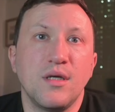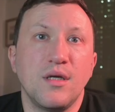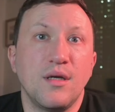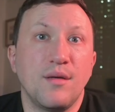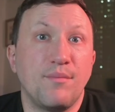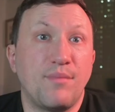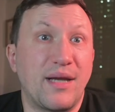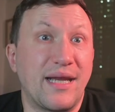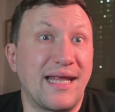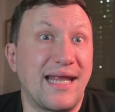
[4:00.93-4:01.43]

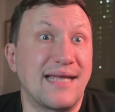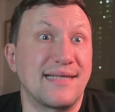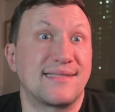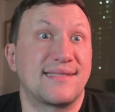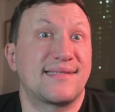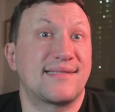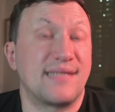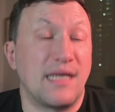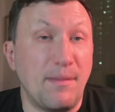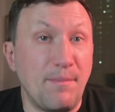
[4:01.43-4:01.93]
But I guess
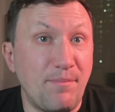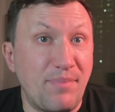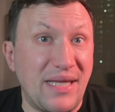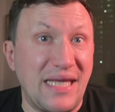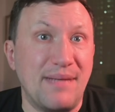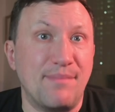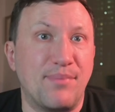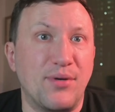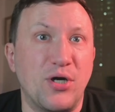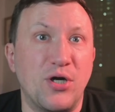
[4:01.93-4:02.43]
some
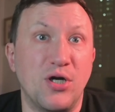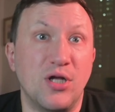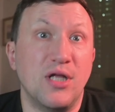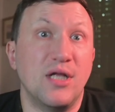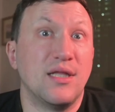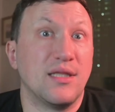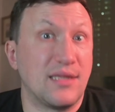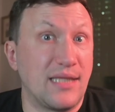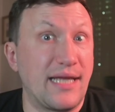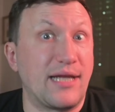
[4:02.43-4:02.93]
people,
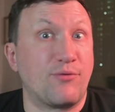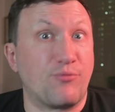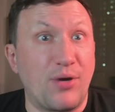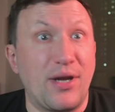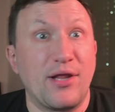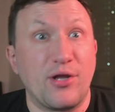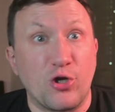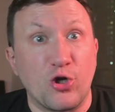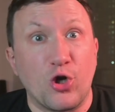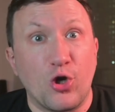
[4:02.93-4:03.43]
like
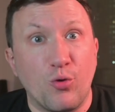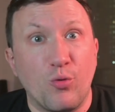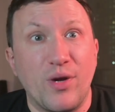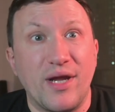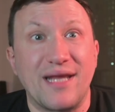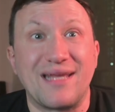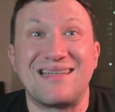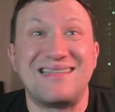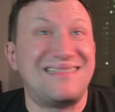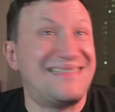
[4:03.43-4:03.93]
Greta
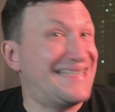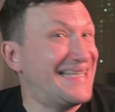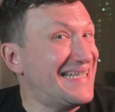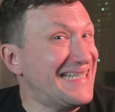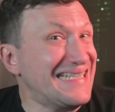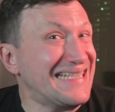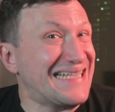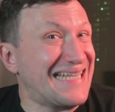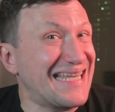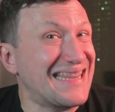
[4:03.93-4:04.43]
Gerwig,
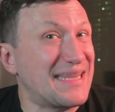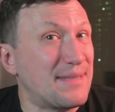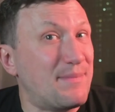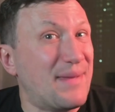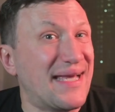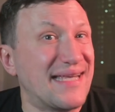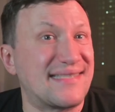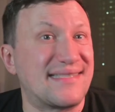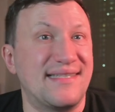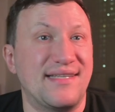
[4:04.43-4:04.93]
didn't get the
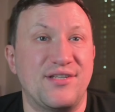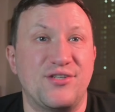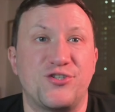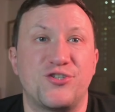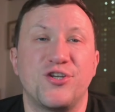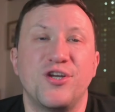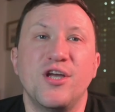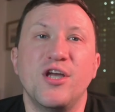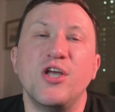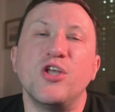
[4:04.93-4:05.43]
message.